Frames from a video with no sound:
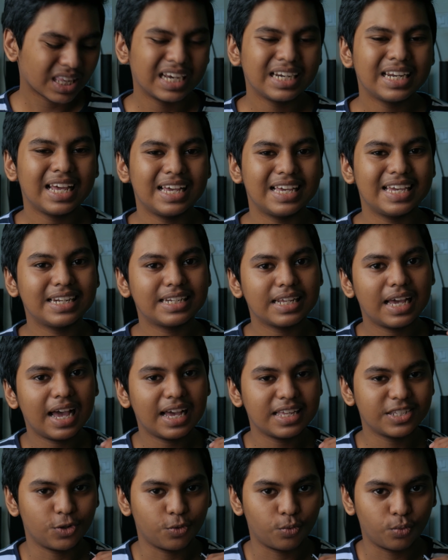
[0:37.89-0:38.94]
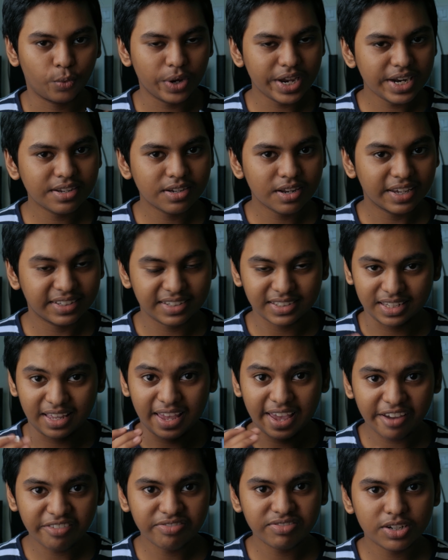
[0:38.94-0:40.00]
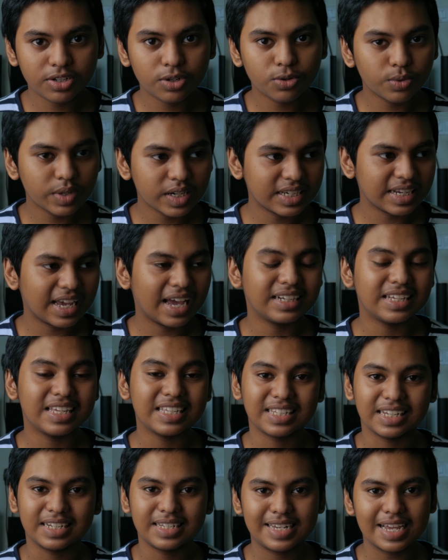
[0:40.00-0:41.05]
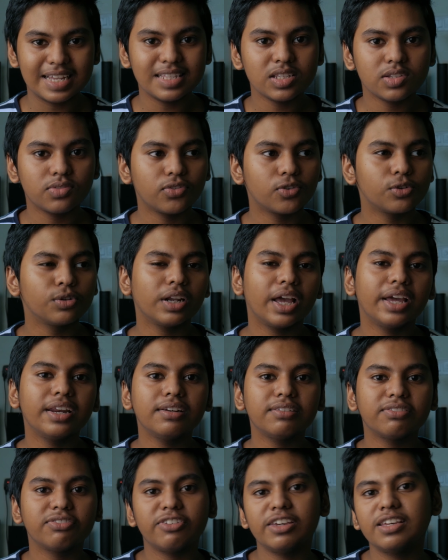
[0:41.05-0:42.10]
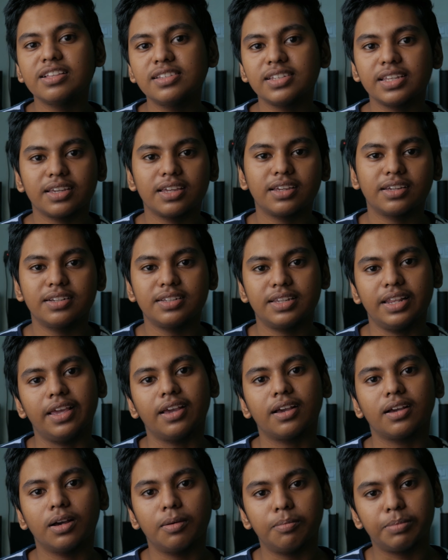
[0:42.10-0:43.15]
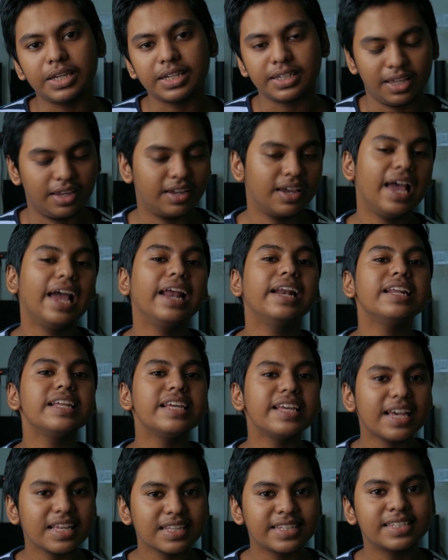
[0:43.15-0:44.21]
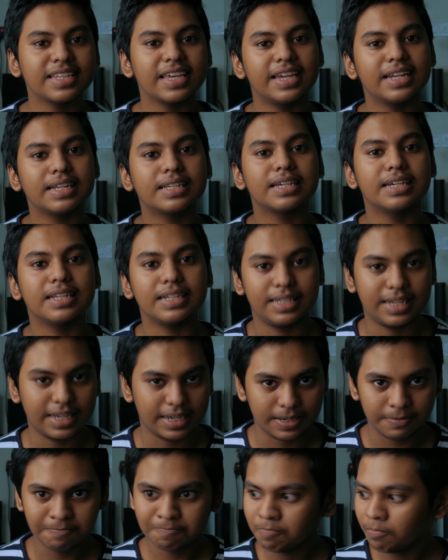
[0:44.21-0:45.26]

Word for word: It, ha- it, has a weight, it has a heft to it, and is a dense phone, and it feels like it can take a beating. And yes, it did.